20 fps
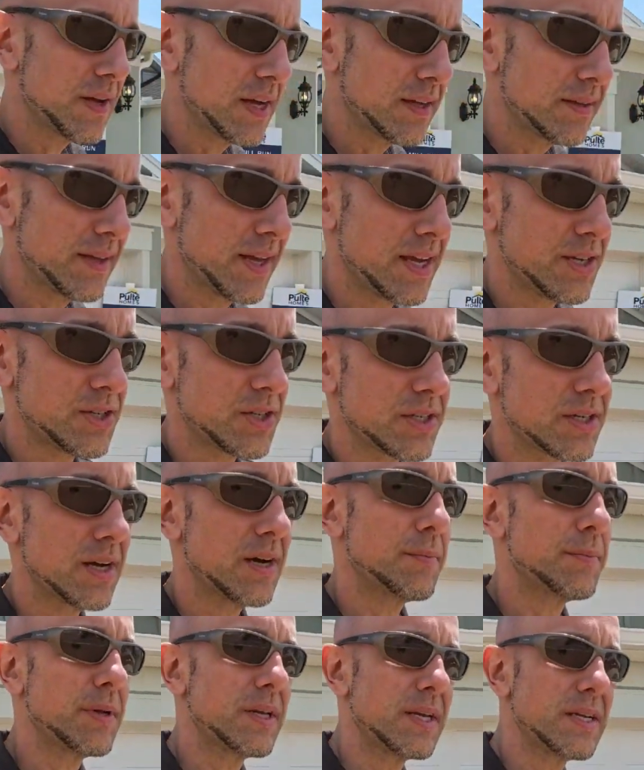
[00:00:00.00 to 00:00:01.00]
foundation
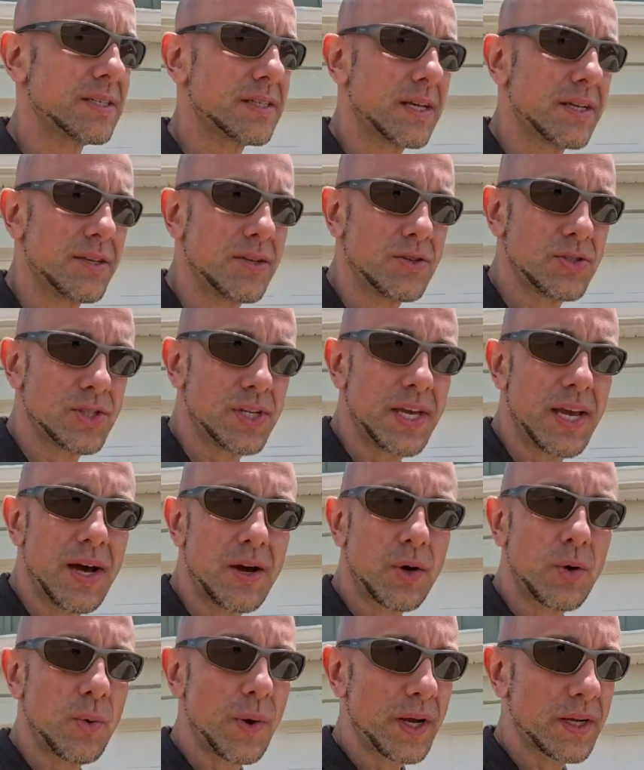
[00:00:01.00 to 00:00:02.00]
companies, and you'll see
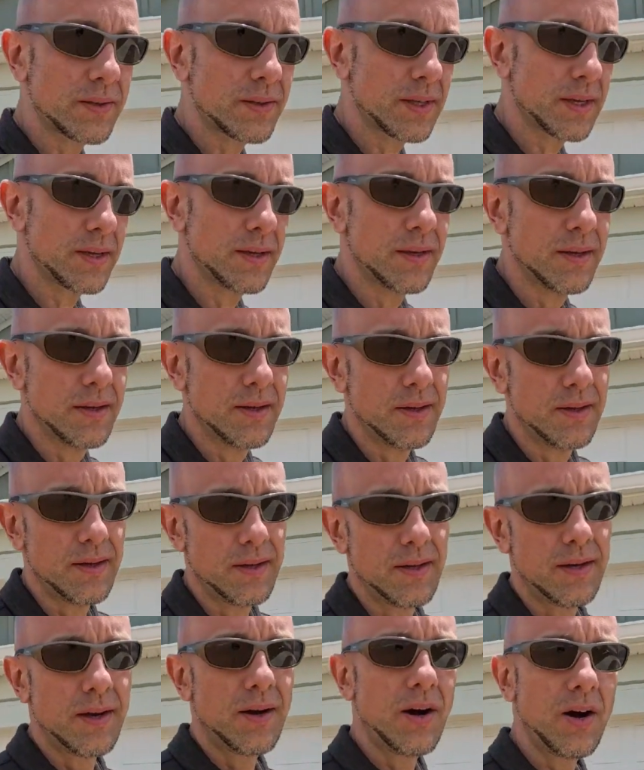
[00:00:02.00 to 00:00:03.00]
how quickly
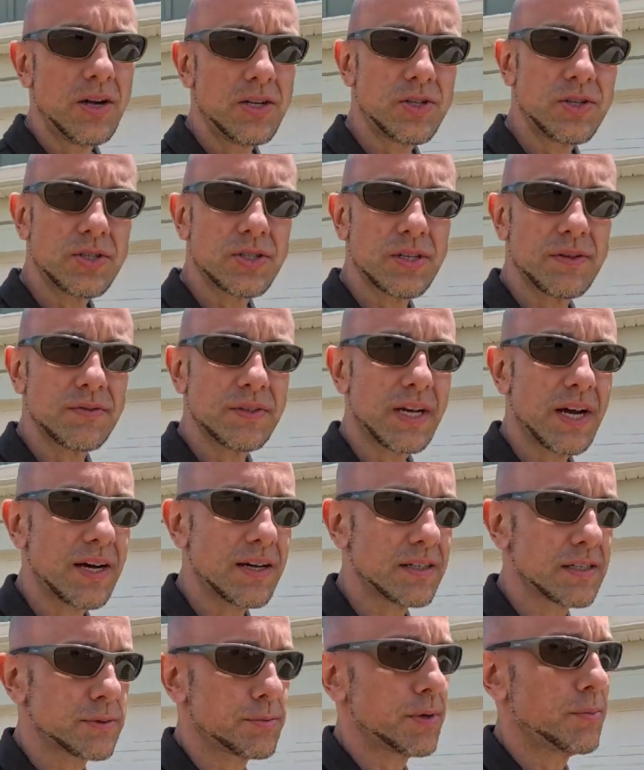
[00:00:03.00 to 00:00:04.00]
hundreds of
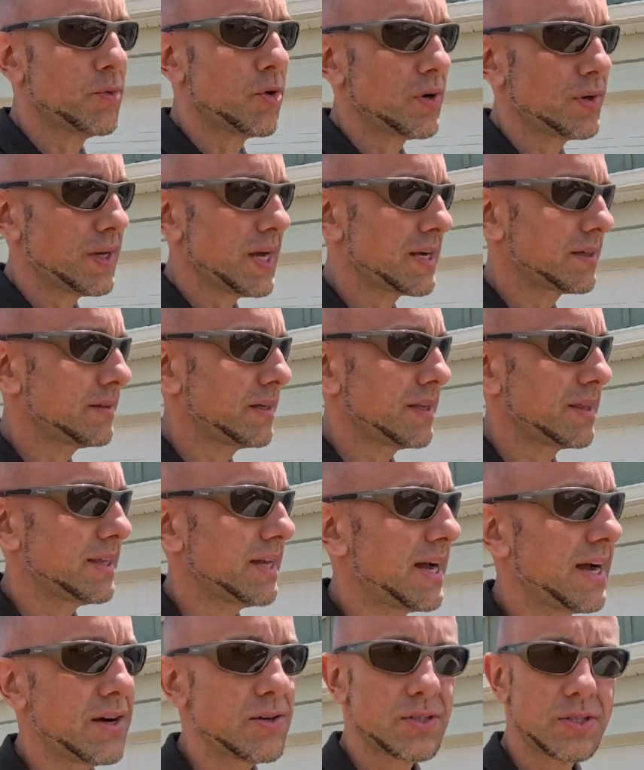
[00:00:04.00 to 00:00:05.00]
dollars, but more likely
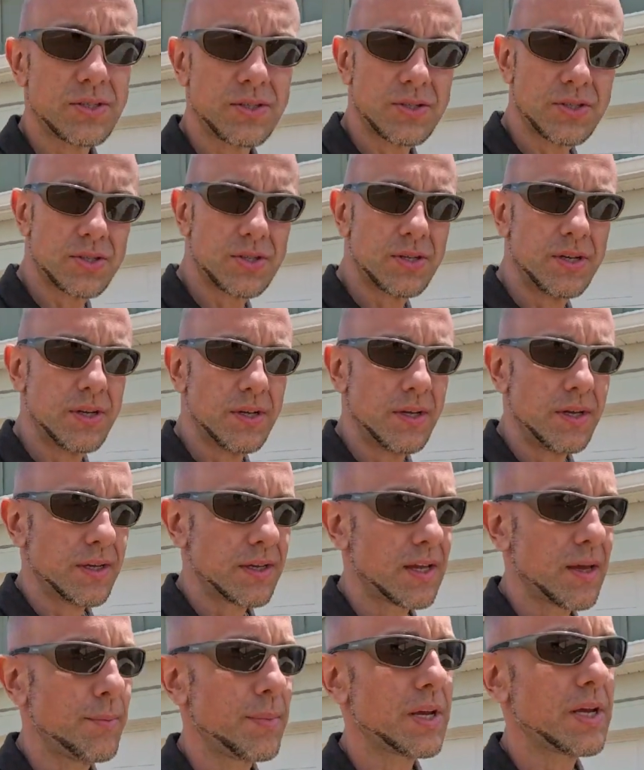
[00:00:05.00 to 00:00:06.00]
thousands,
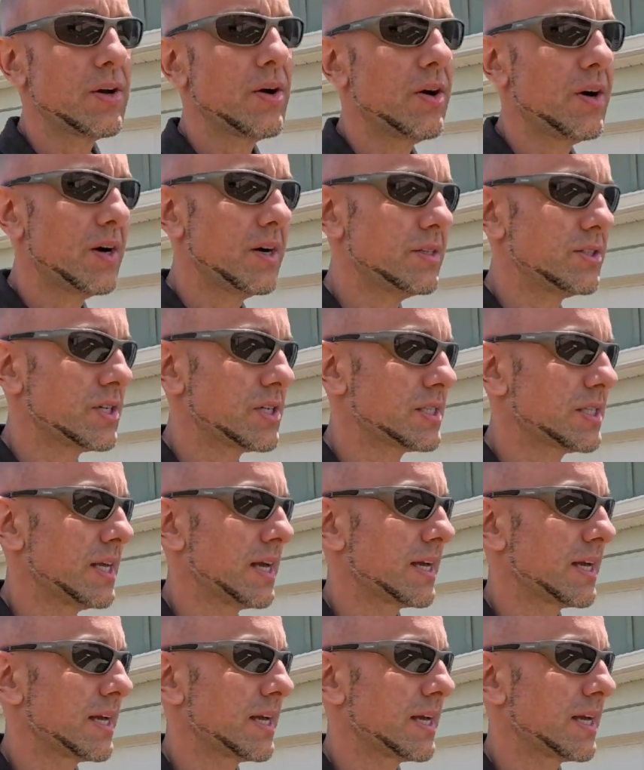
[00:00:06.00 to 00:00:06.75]
can be gone just